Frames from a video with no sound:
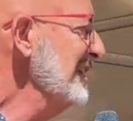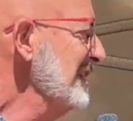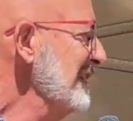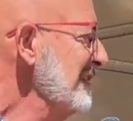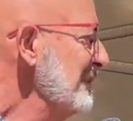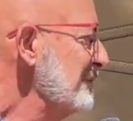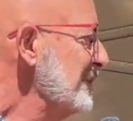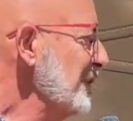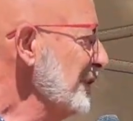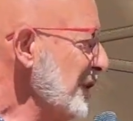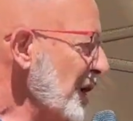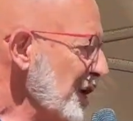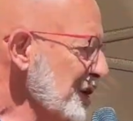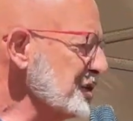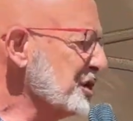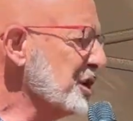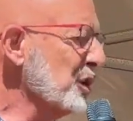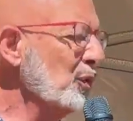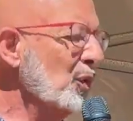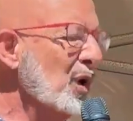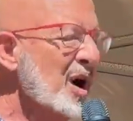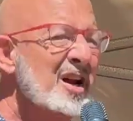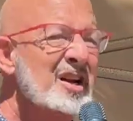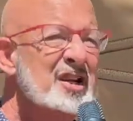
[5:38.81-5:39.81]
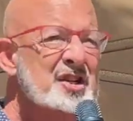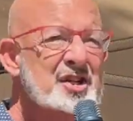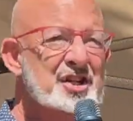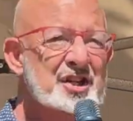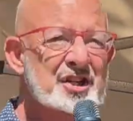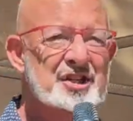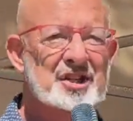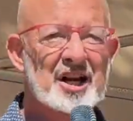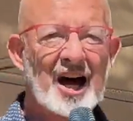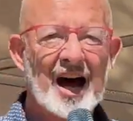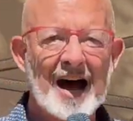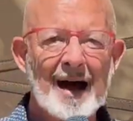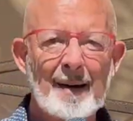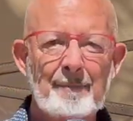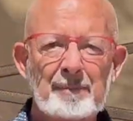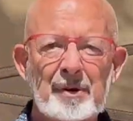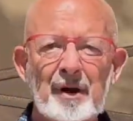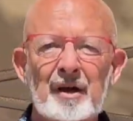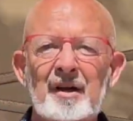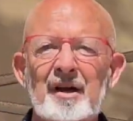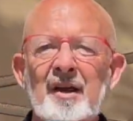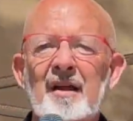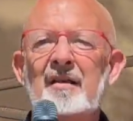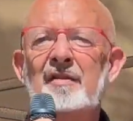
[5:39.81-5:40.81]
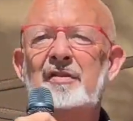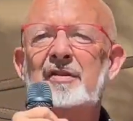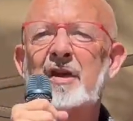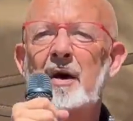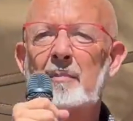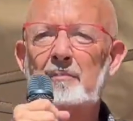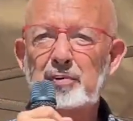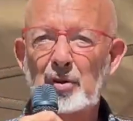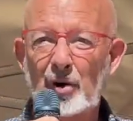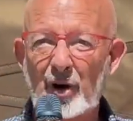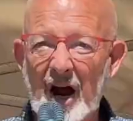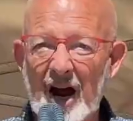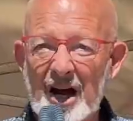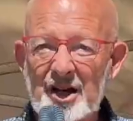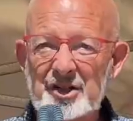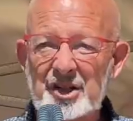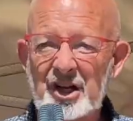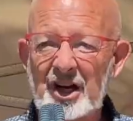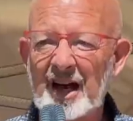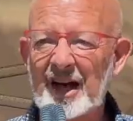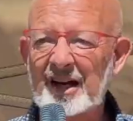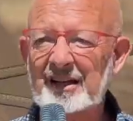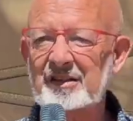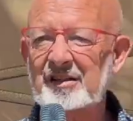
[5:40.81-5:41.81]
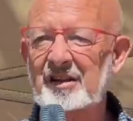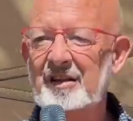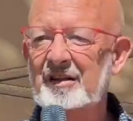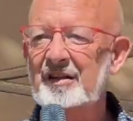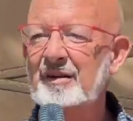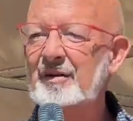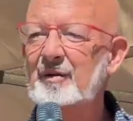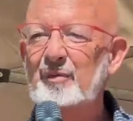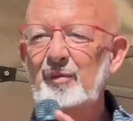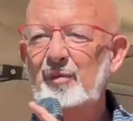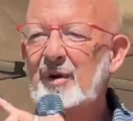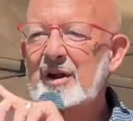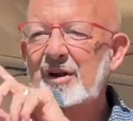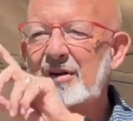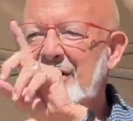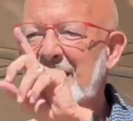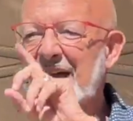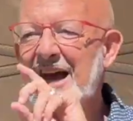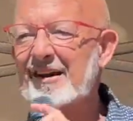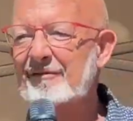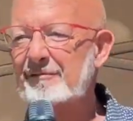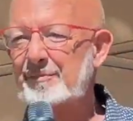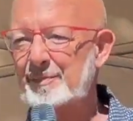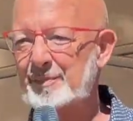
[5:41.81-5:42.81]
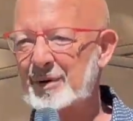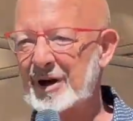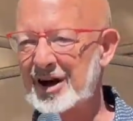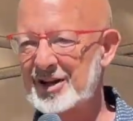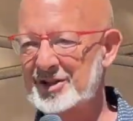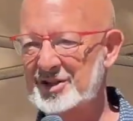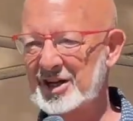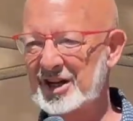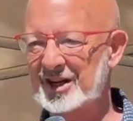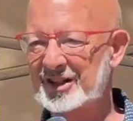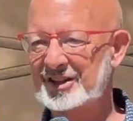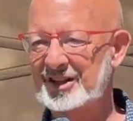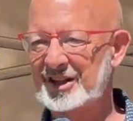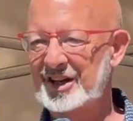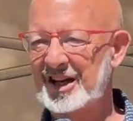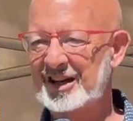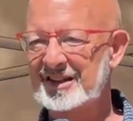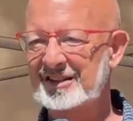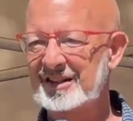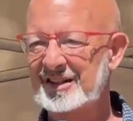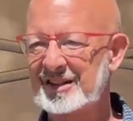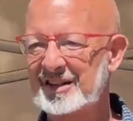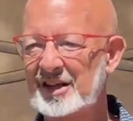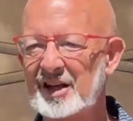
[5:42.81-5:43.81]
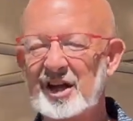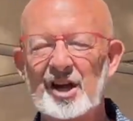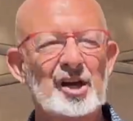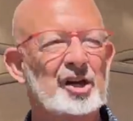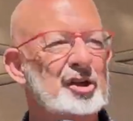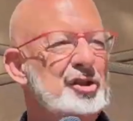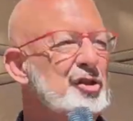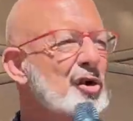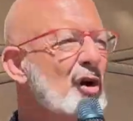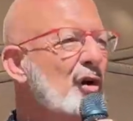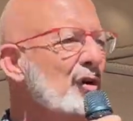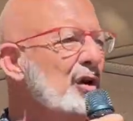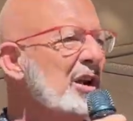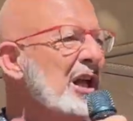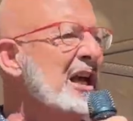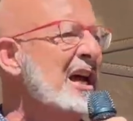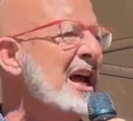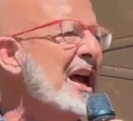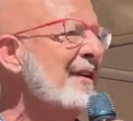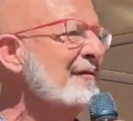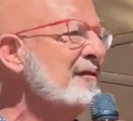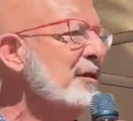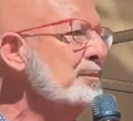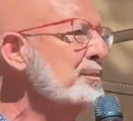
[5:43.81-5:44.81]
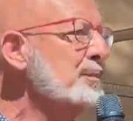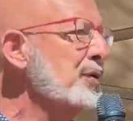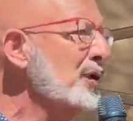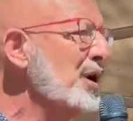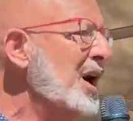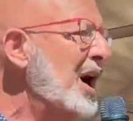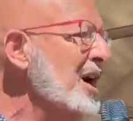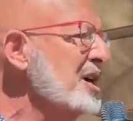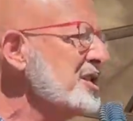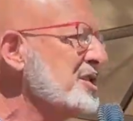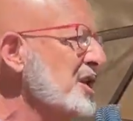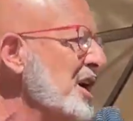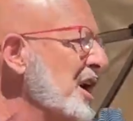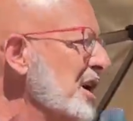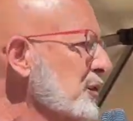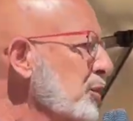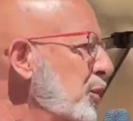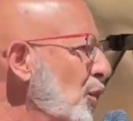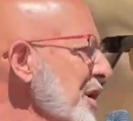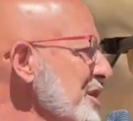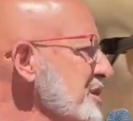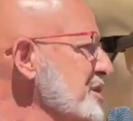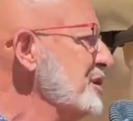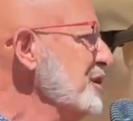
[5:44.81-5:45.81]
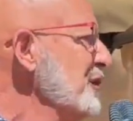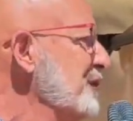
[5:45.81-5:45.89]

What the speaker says: For those that want to stop the project, we don't have a project yet. You only have a project once you